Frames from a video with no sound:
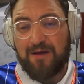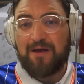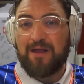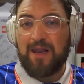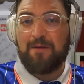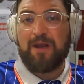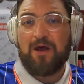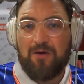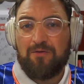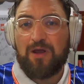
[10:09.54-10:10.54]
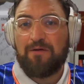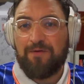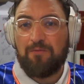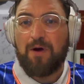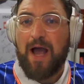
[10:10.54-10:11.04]
let me know if
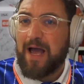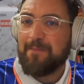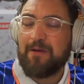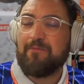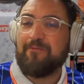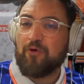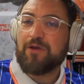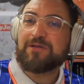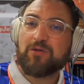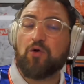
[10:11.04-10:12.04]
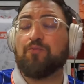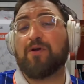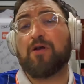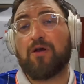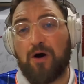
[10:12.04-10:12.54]
you were happy with what you saw
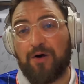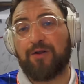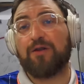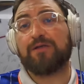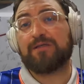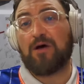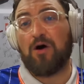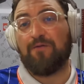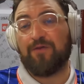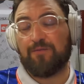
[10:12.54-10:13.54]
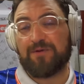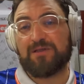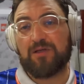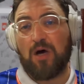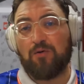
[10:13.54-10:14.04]
regardless of the
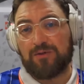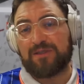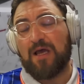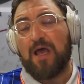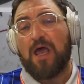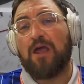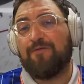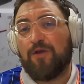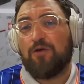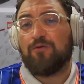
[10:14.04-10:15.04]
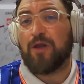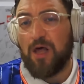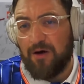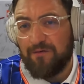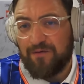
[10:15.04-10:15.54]
result. If you
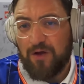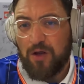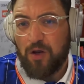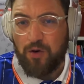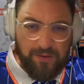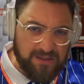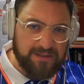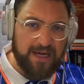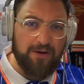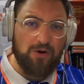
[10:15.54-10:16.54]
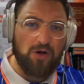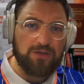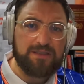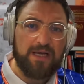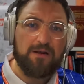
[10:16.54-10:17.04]
love Luton Town
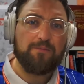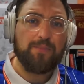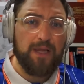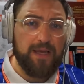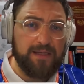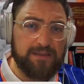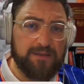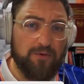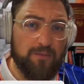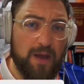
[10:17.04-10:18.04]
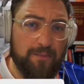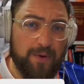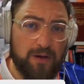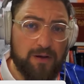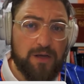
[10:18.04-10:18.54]
content, please
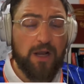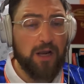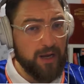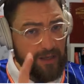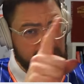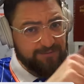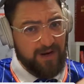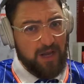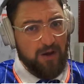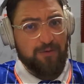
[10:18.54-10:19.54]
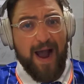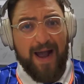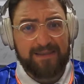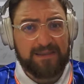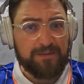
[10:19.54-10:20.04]
remember, like this video
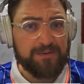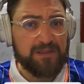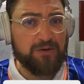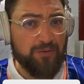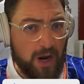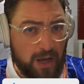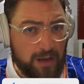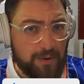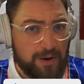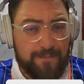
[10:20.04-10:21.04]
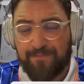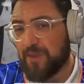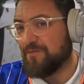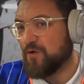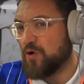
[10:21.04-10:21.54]
and subscribe
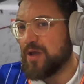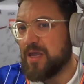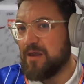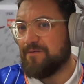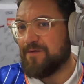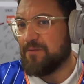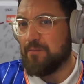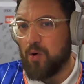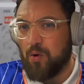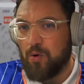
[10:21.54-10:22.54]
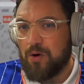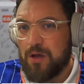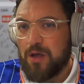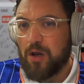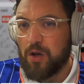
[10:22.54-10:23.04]
for even more
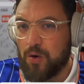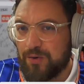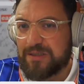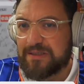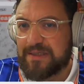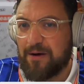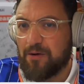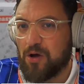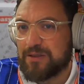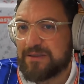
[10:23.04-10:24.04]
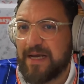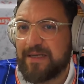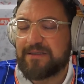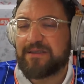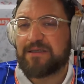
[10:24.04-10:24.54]
Luton Town content.